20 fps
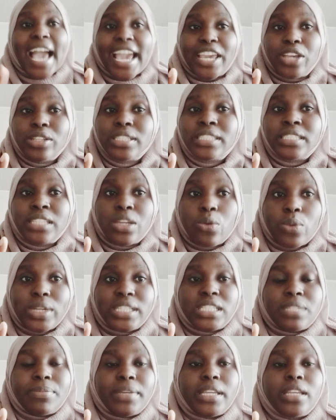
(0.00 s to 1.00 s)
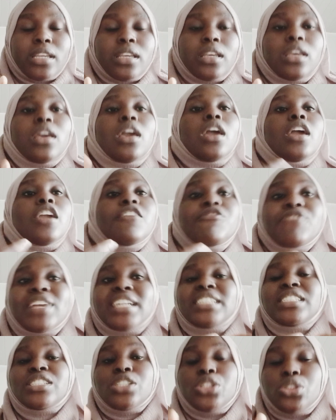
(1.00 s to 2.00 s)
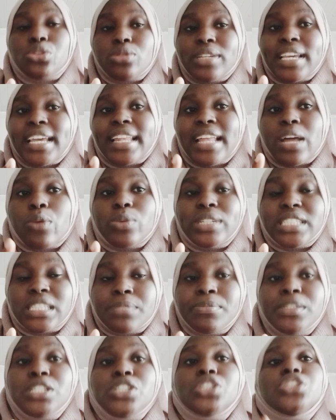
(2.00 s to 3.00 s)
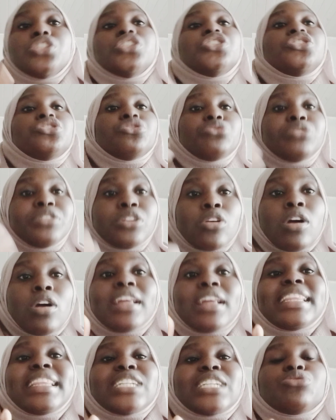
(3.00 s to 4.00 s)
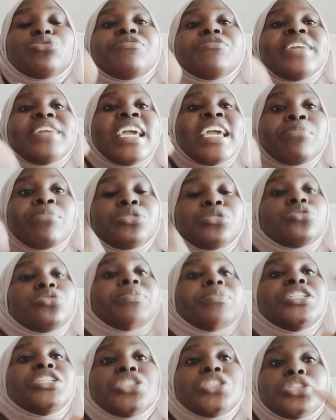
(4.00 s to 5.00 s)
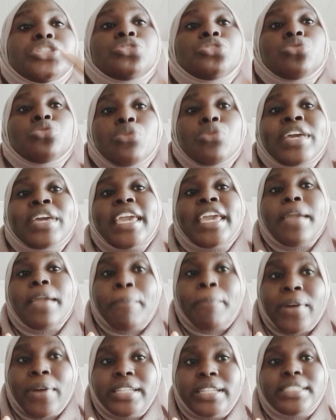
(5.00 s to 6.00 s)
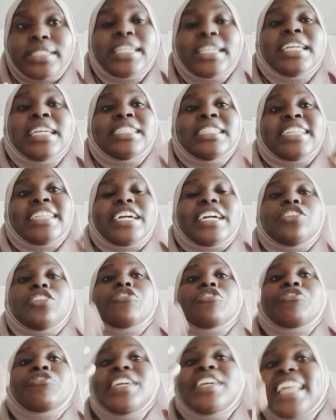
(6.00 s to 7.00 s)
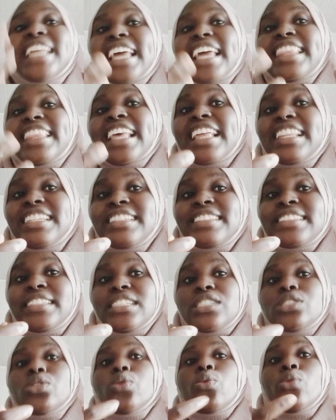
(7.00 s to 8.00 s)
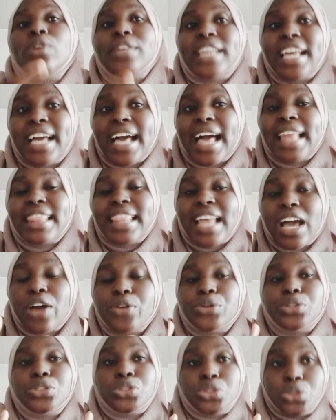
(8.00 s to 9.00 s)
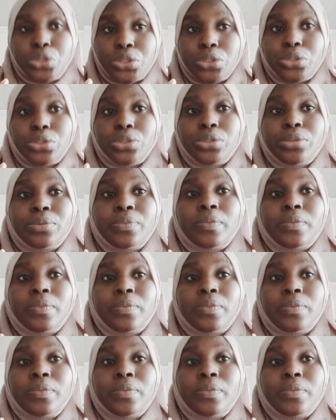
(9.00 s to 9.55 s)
Are you still with me? If you are still together with me, you should recall that we'll be able to mention two key points that your field analysis would allow you to know.